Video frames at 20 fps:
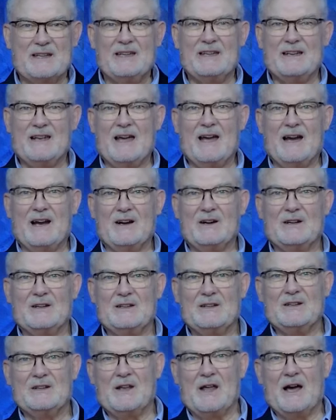in our
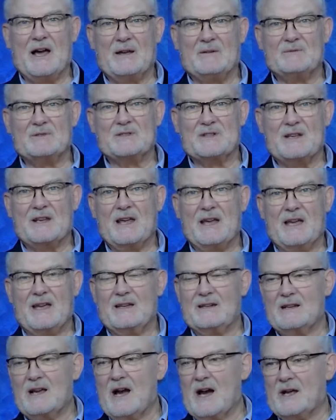lives today?
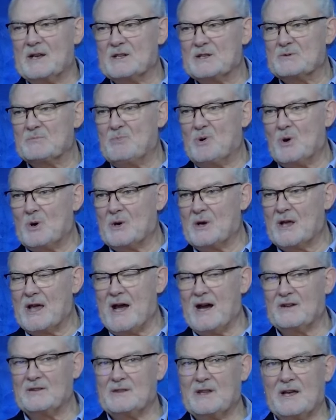And God is pouring
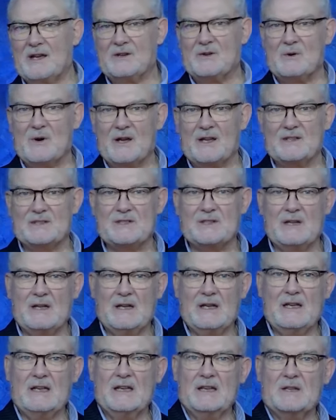out that grace
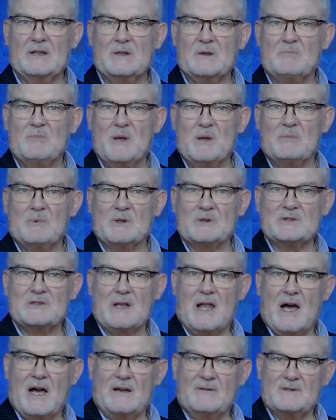into people's
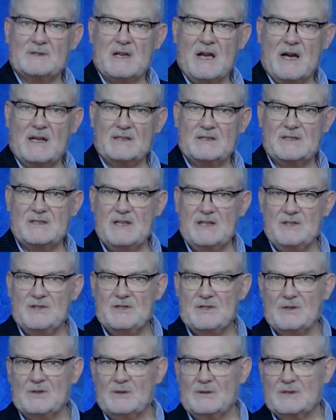lives. God
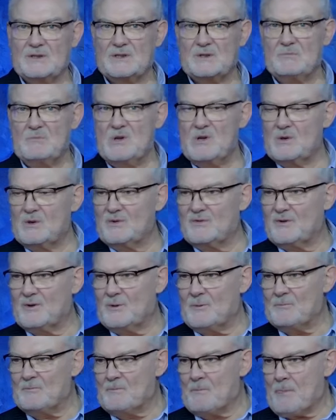sees you as
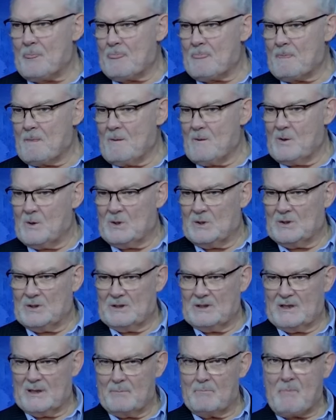beautiful
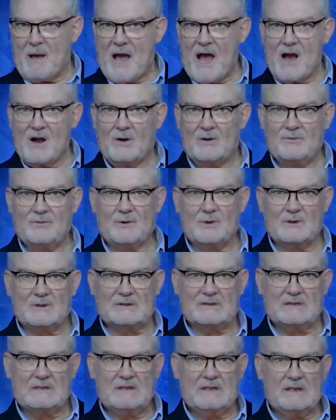and powerful.
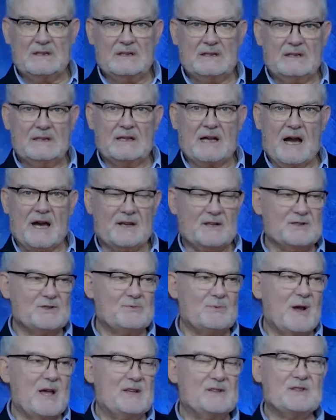God is
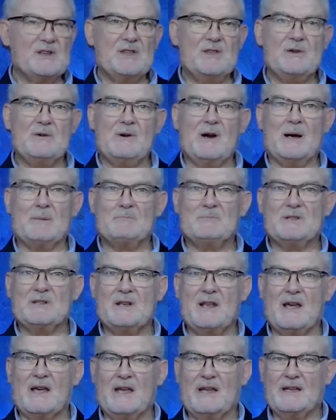raising you up
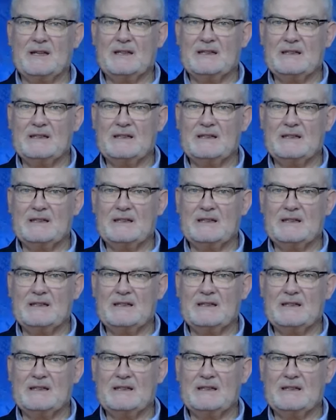today.